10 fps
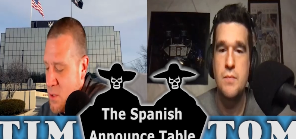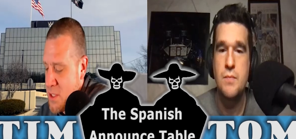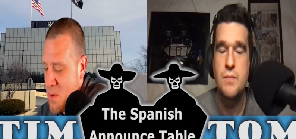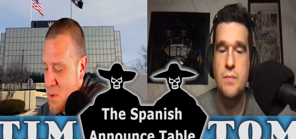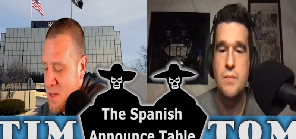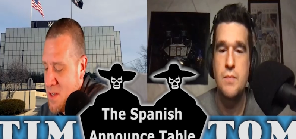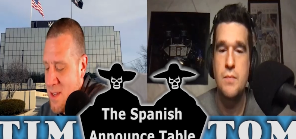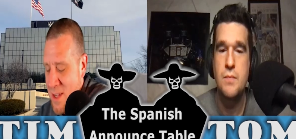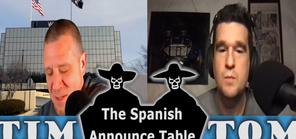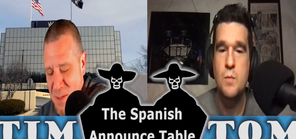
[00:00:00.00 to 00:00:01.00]
Speaker 1: they would,
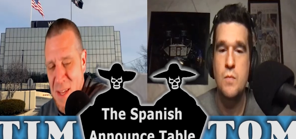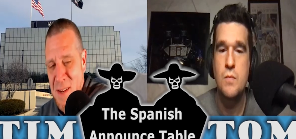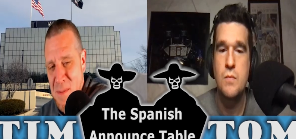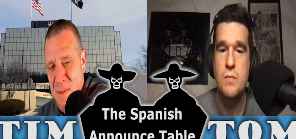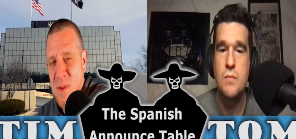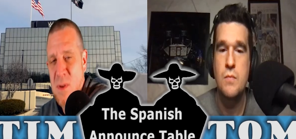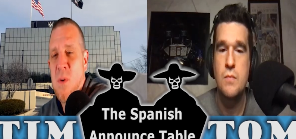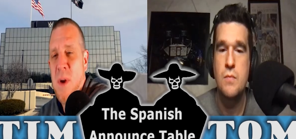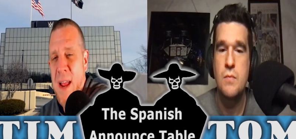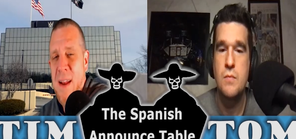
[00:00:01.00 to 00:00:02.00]
like you said,
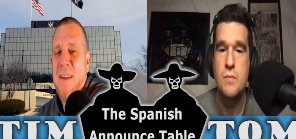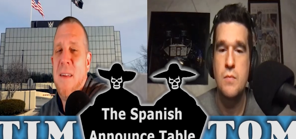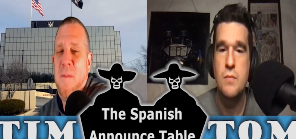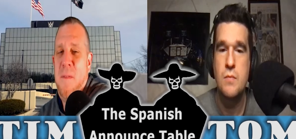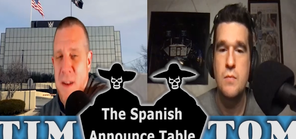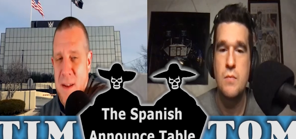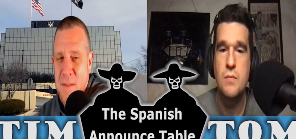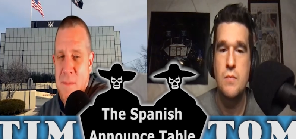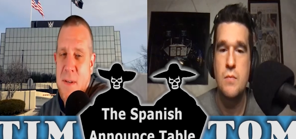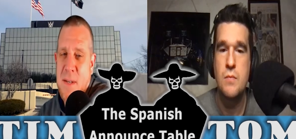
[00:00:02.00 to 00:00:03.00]
create a
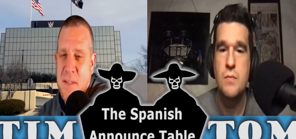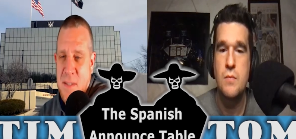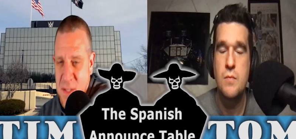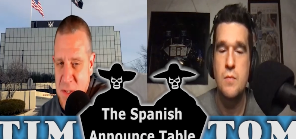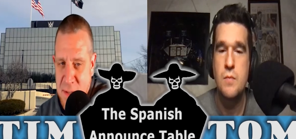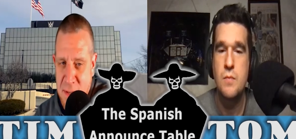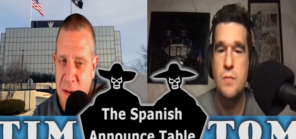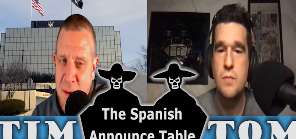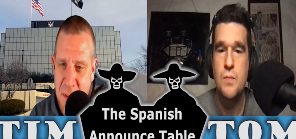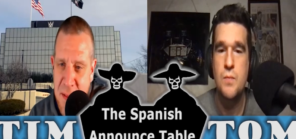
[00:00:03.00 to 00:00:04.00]
definitive decision and
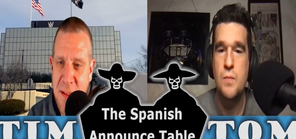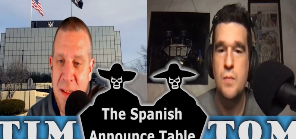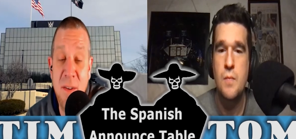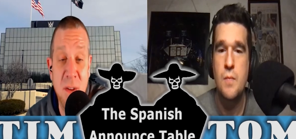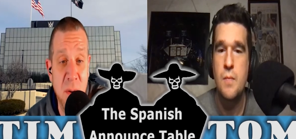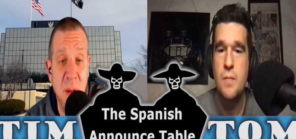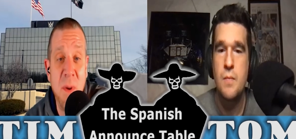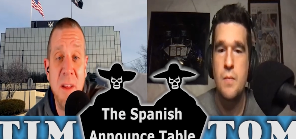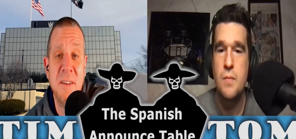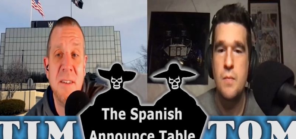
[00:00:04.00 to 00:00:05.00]
go with it and do it,
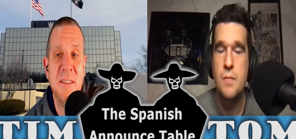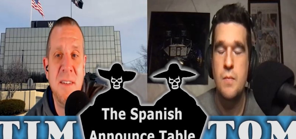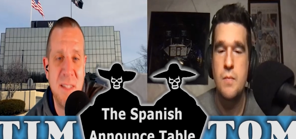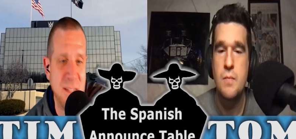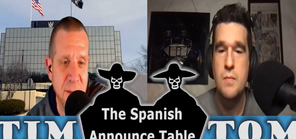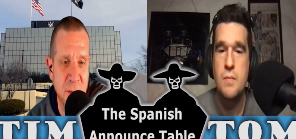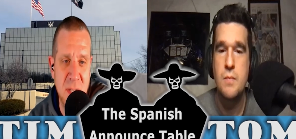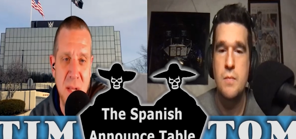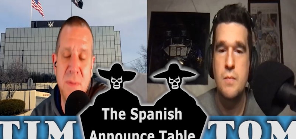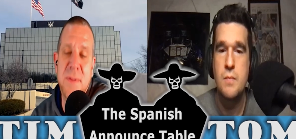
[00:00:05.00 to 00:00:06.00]
whether it's
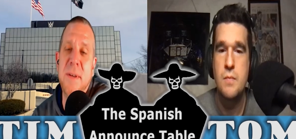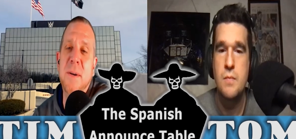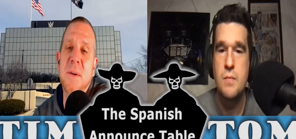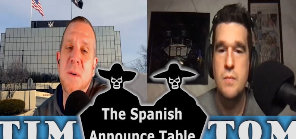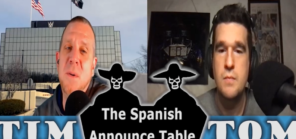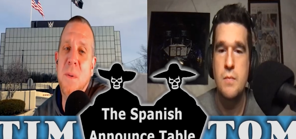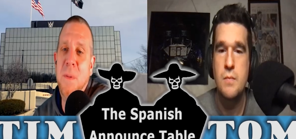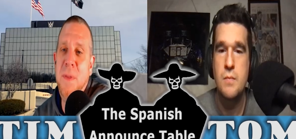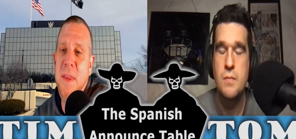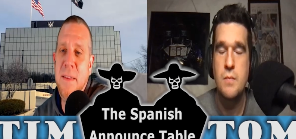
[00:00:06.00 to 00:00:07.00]
dissolution
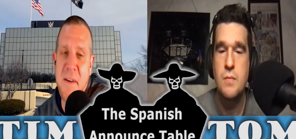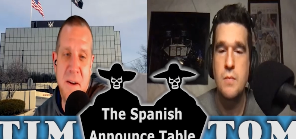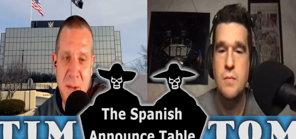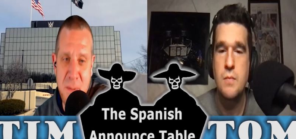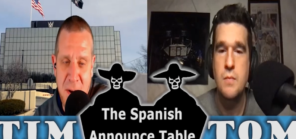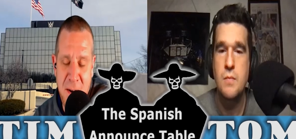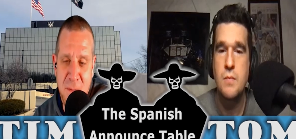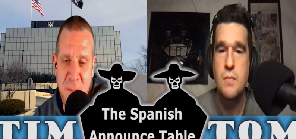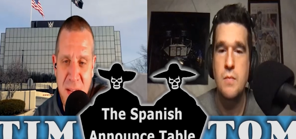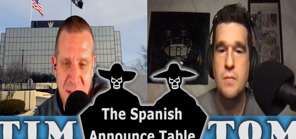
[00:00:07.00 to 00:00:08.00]
through tearing apart
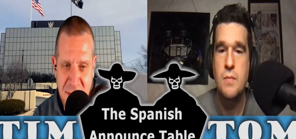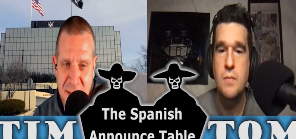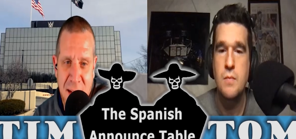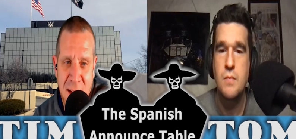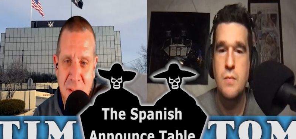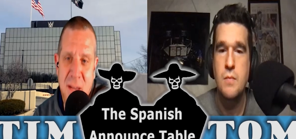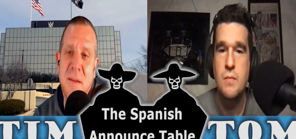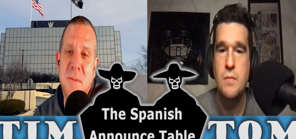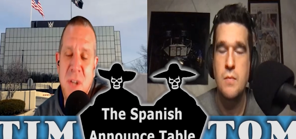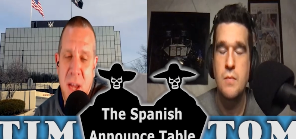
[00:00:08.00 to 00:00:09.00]
from the inside via
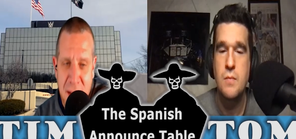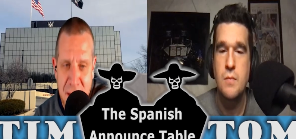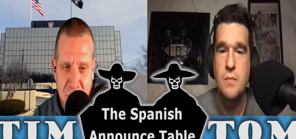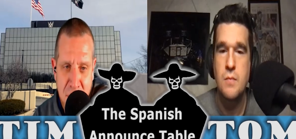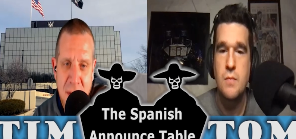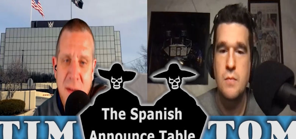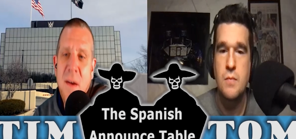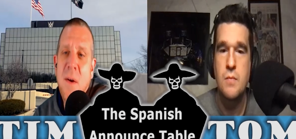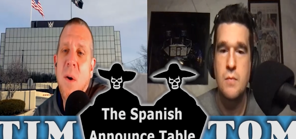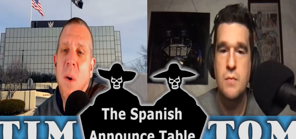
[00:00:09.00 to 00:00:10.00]
M J F
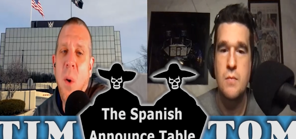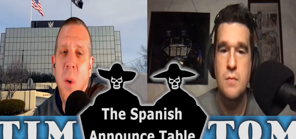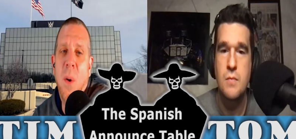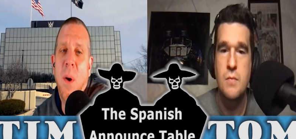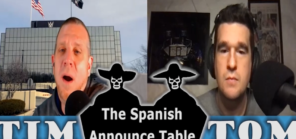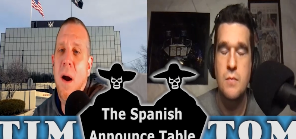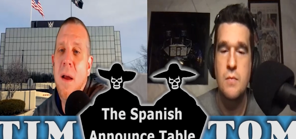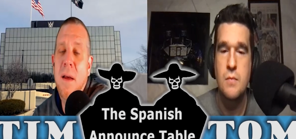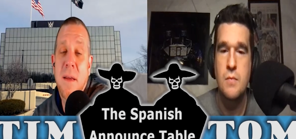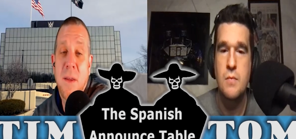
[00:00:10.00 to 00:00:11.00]
or
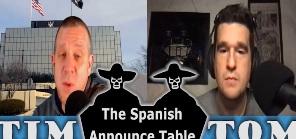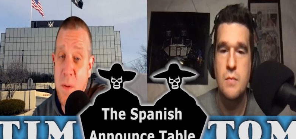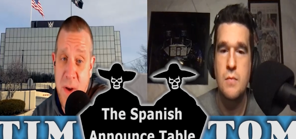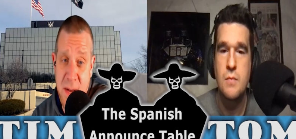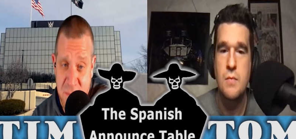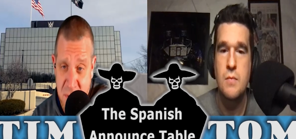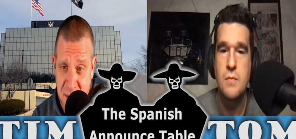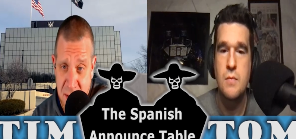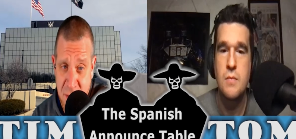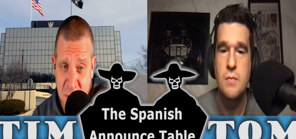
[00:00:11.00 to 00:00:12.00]
unified front
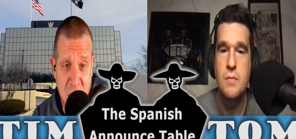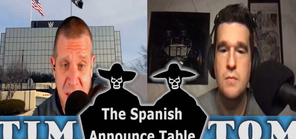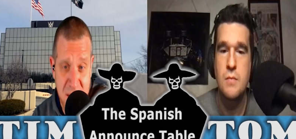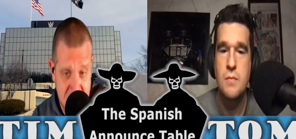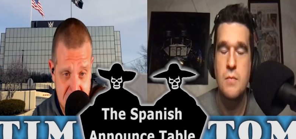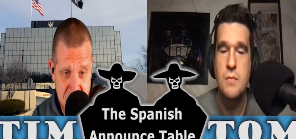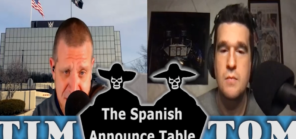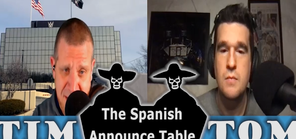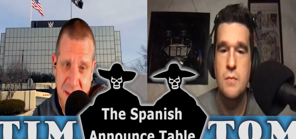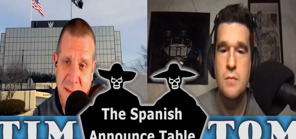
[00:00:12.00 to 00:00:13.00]
and going after
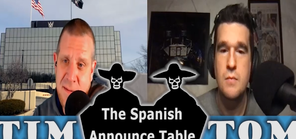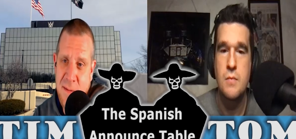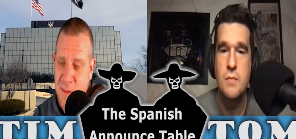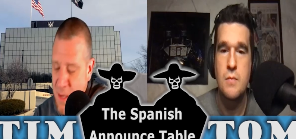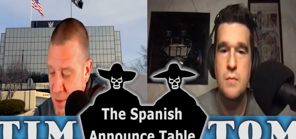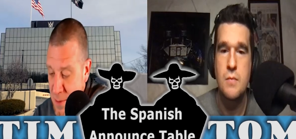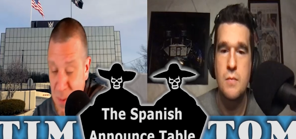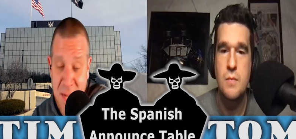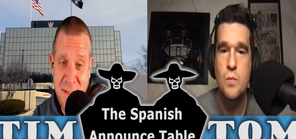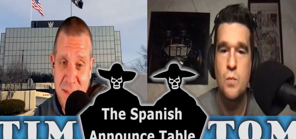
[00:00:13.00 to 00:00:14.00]
somebody. Either
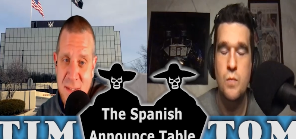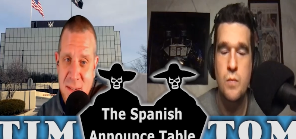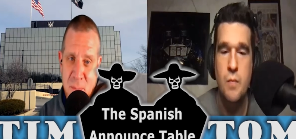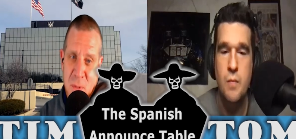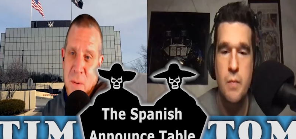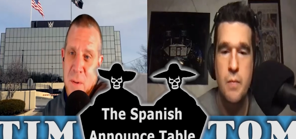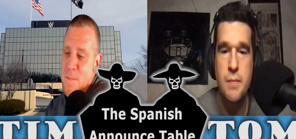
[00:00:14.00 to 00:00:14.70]
way, let's get something going.